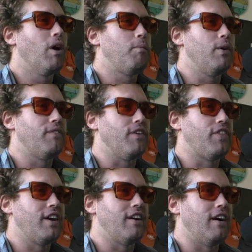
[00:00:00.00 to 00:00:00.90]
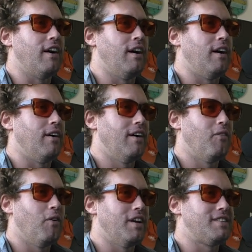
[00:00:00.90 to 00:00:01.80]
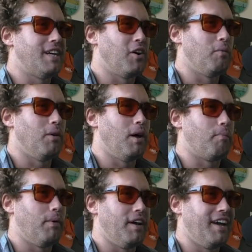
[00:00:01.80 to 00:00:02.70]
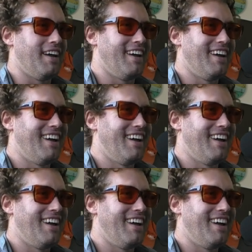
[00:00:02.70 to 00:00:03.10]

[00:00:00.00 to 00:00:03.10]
What a beautiful theater. Oh, what a terrible upbringing.